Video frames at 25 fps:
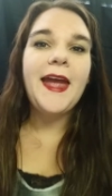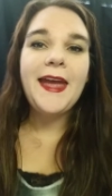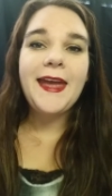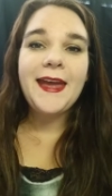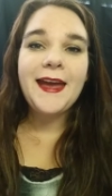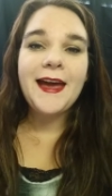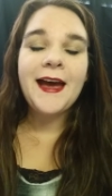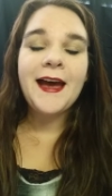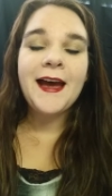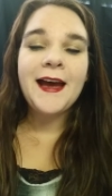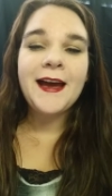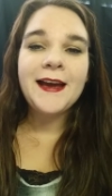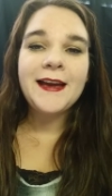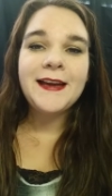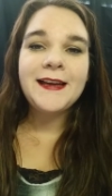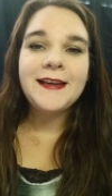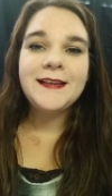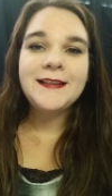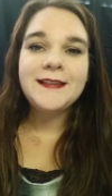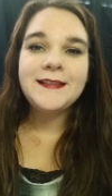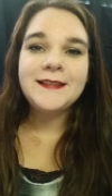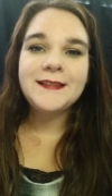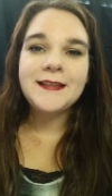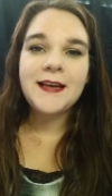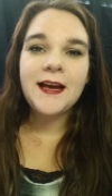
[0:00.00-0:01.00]
Hey
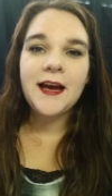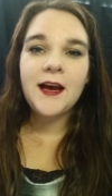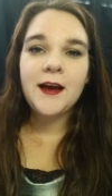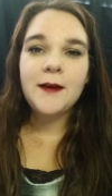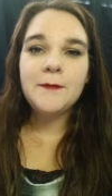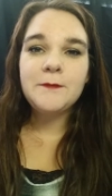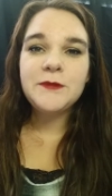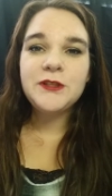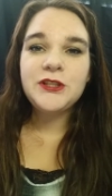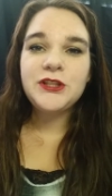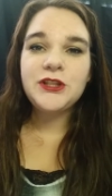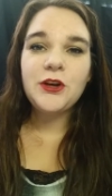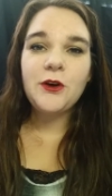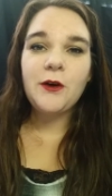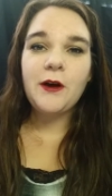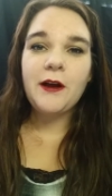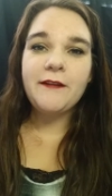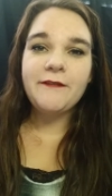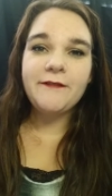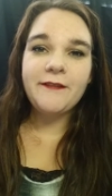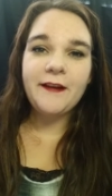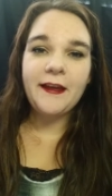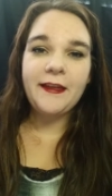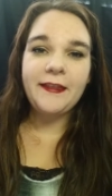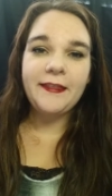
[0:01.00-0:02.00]
guys, um, so
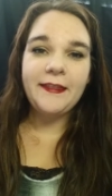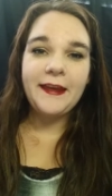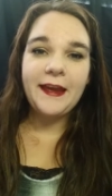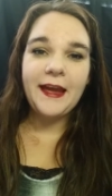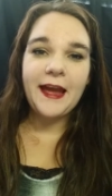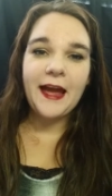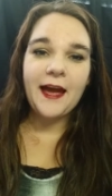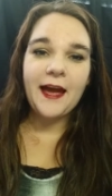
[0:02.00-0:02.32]
I finally